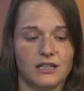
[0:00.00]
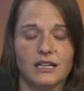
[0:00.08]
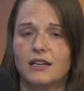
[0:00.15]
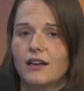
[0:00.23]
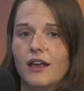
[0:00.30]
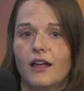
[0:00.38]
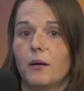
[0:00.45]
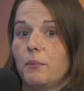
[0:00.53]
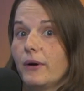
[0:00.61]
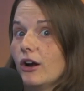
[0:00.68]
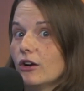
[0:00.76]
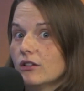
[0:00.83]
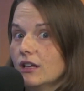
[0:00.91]
And it,
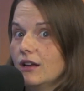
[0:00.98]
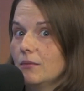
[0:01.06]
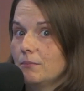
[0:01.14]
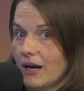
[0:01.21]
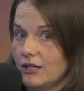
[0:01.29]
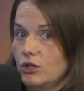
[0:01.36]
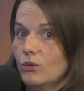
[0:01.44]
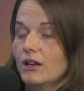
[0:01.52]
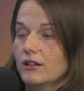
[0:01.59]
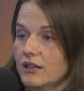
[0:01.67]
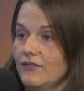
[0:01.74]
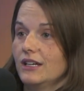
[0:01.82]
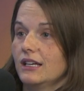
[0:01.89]
apparently, by doing
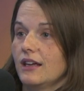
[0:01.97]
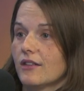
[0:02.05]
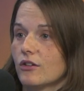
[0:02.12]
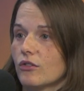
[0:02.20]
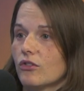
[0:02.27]
living together,